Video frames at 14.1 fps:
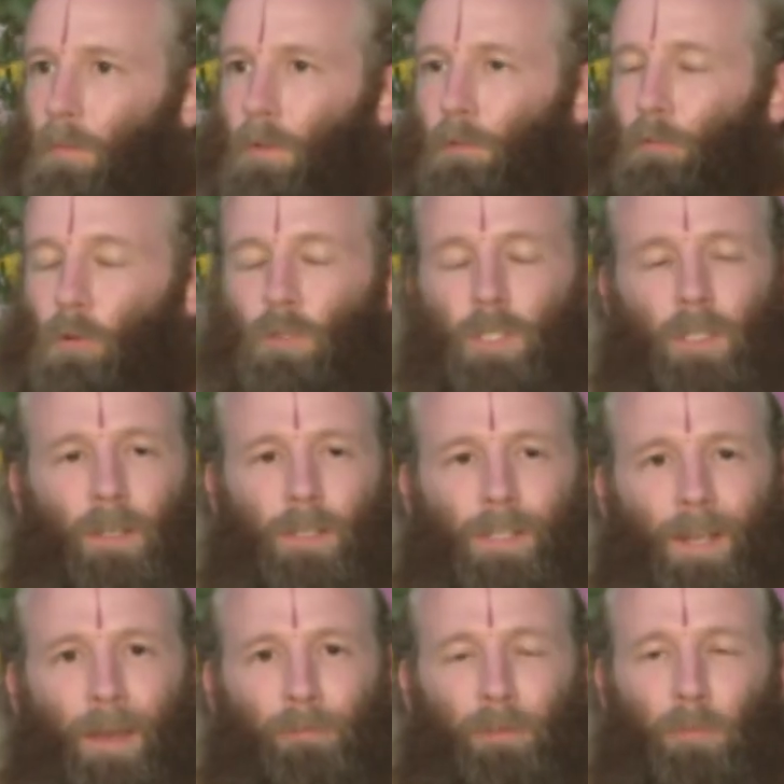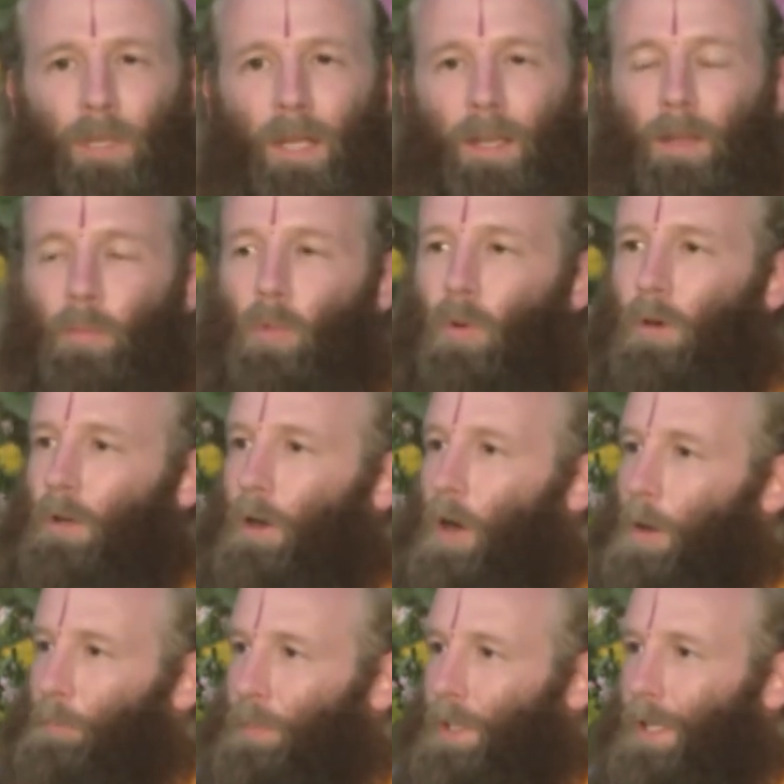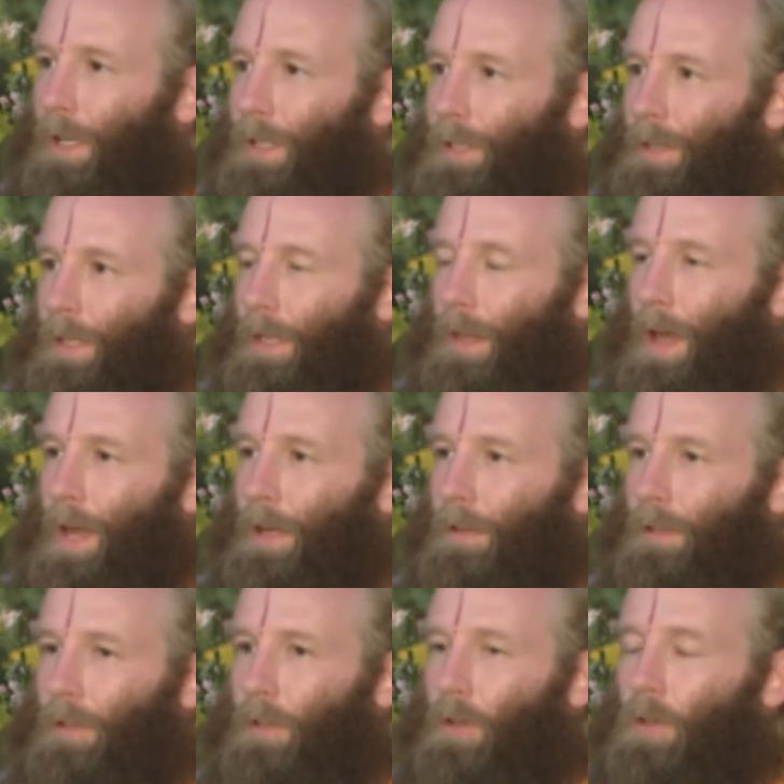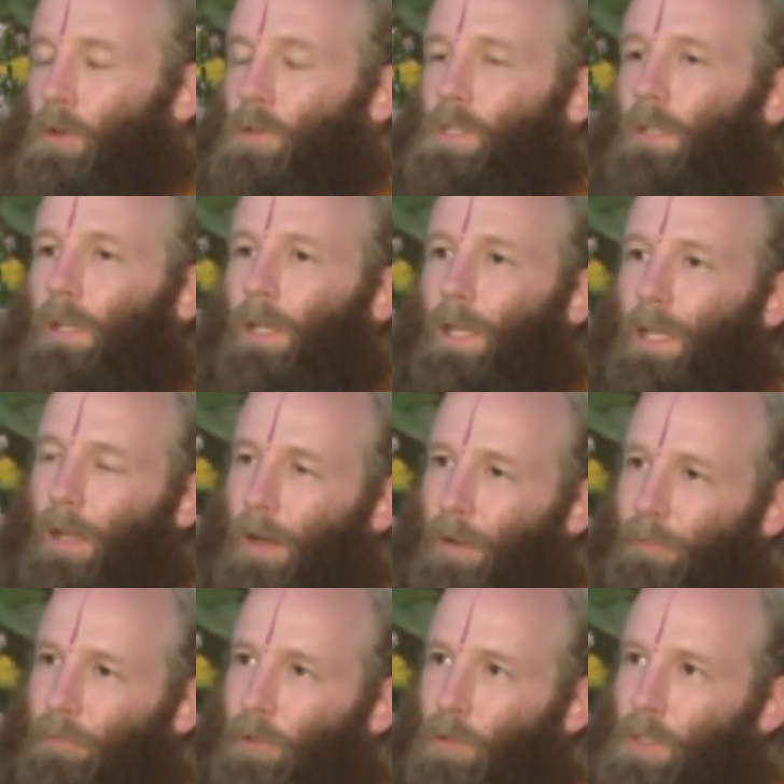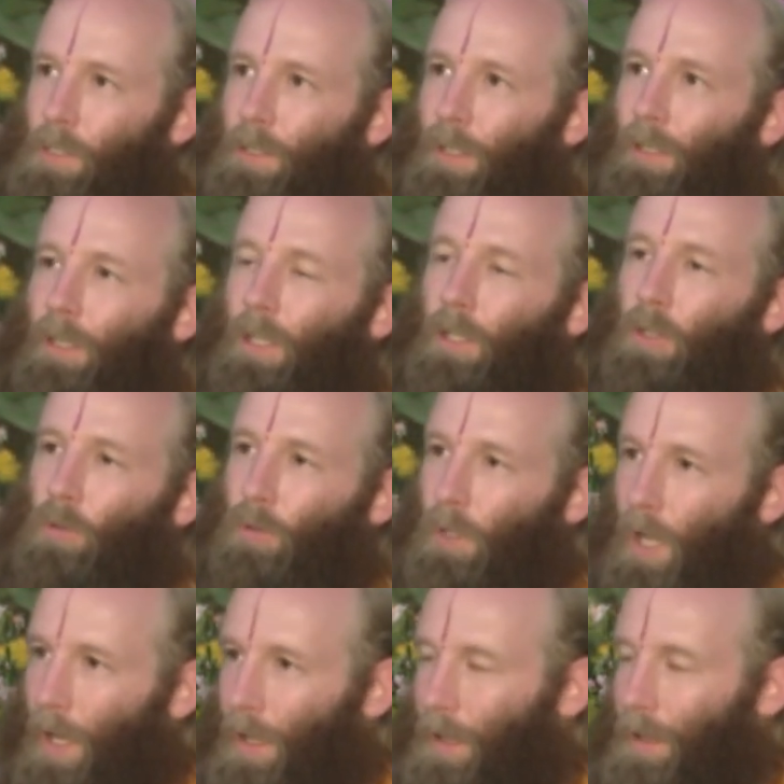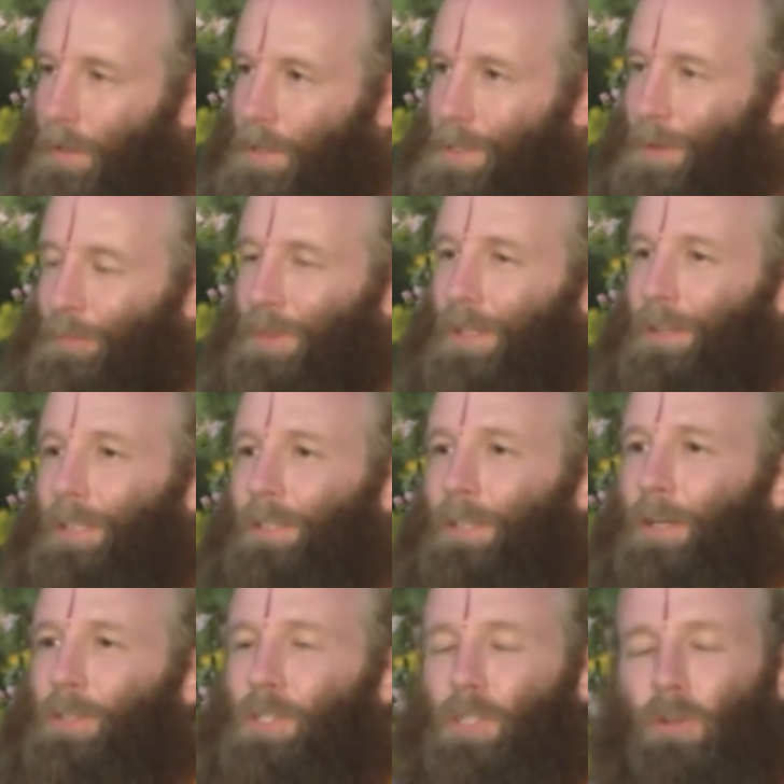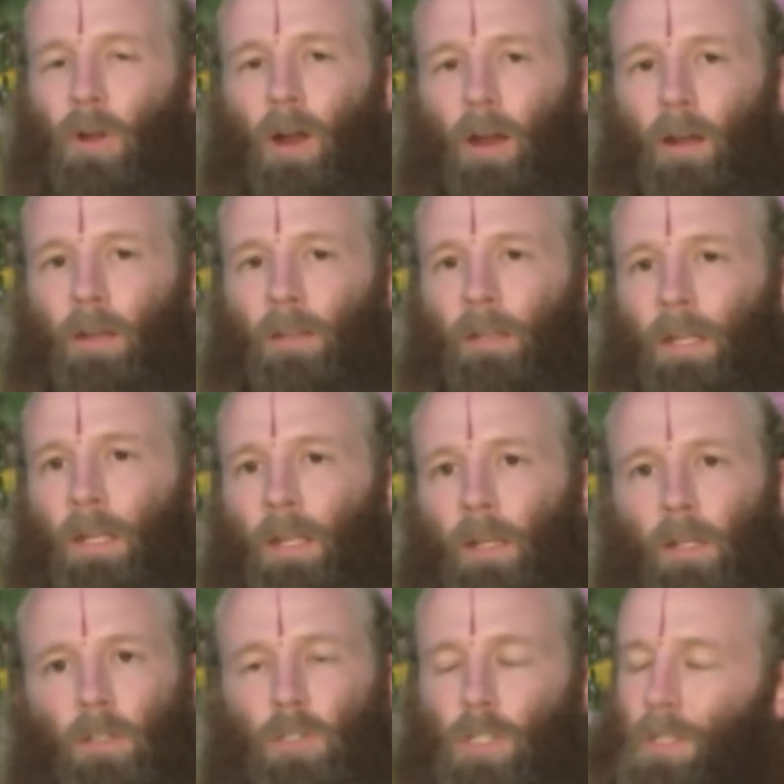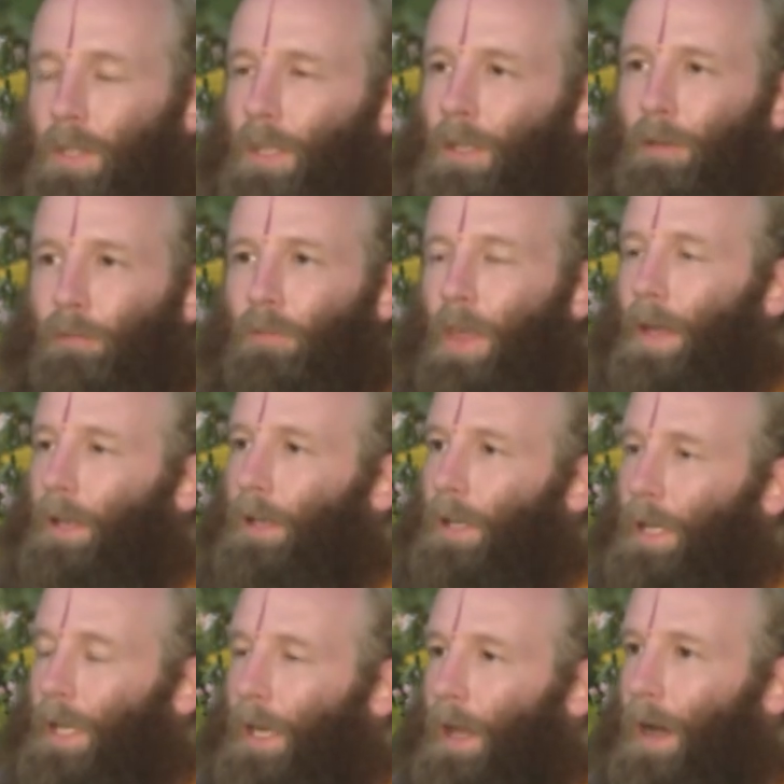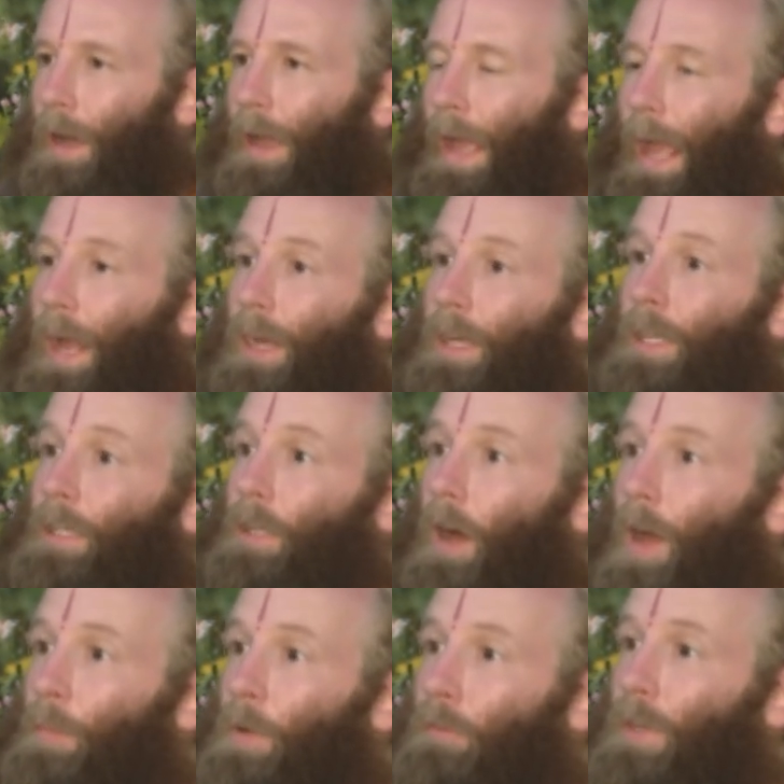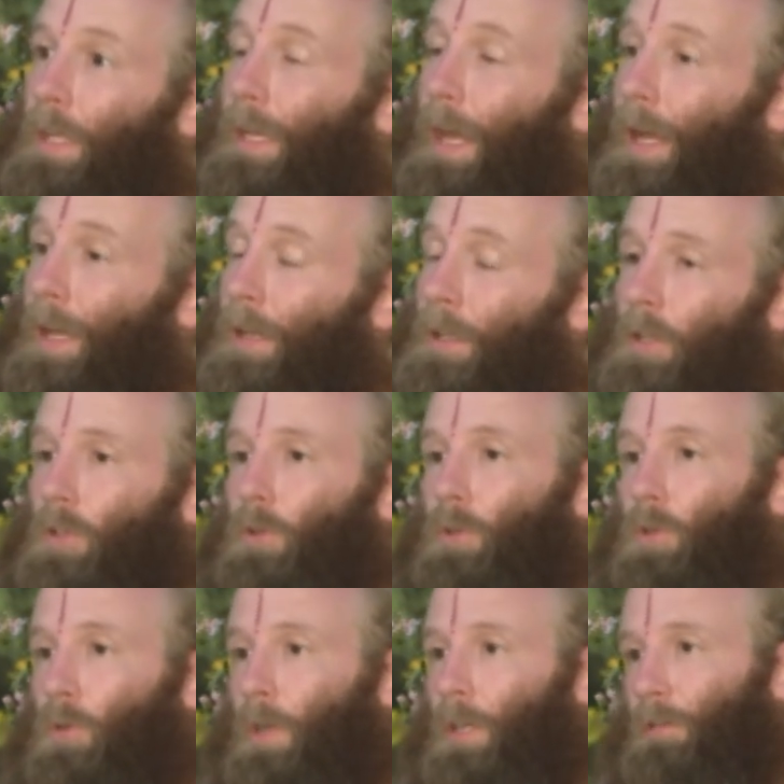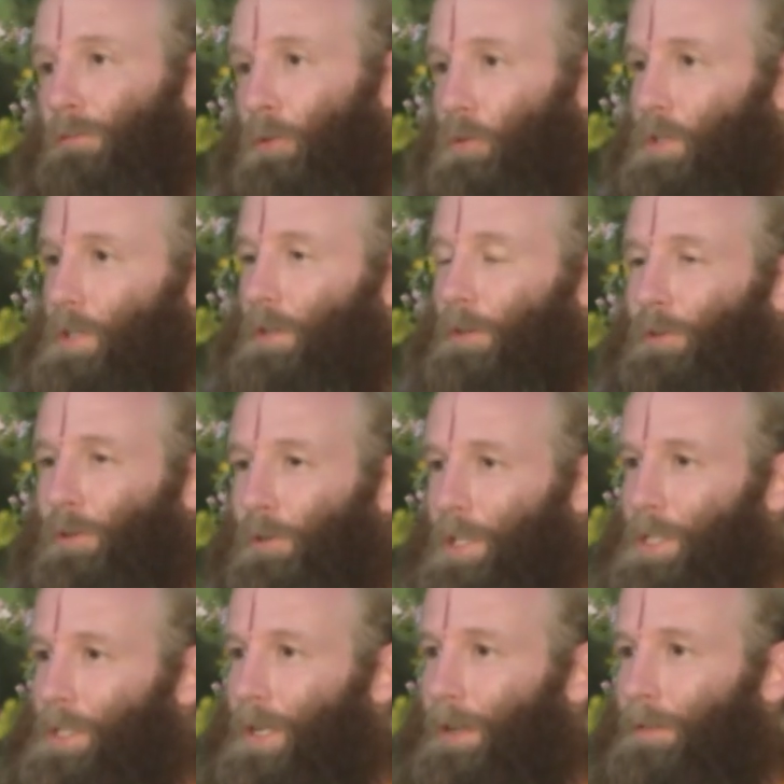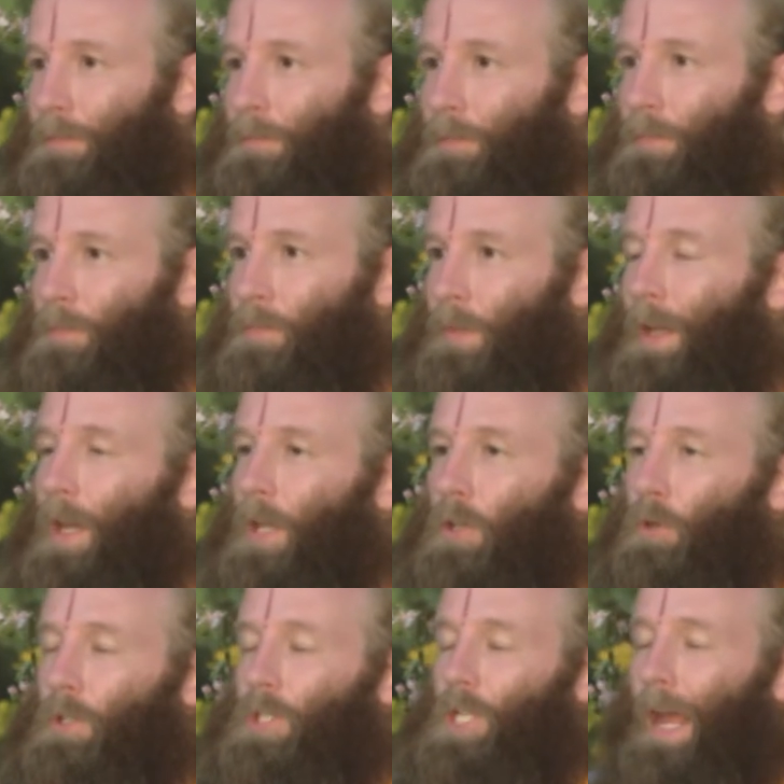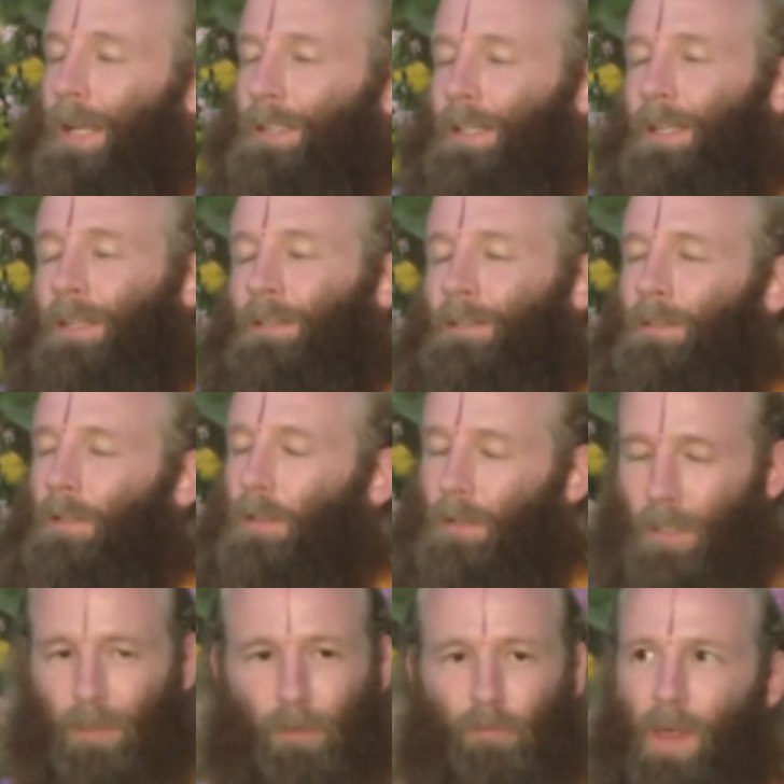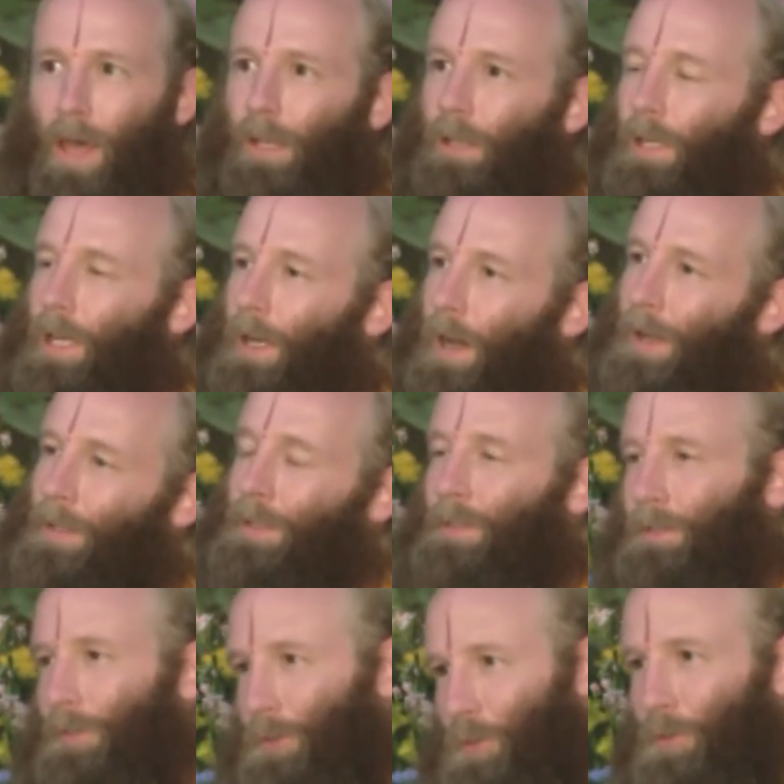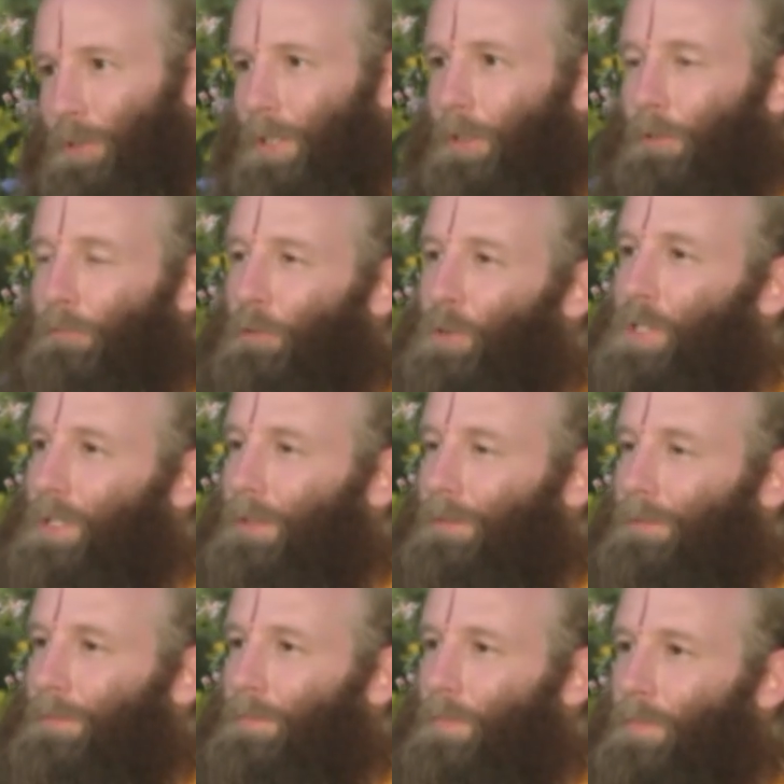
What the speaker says: Devotion doesn't have to be any more complicated than that. There's a leela of Krishna that you like, something that touched your heart. Just think of that leela. Any time of the day, you're doing devotion to Krishna. You're chanting, think of that leela, you're doing devotion.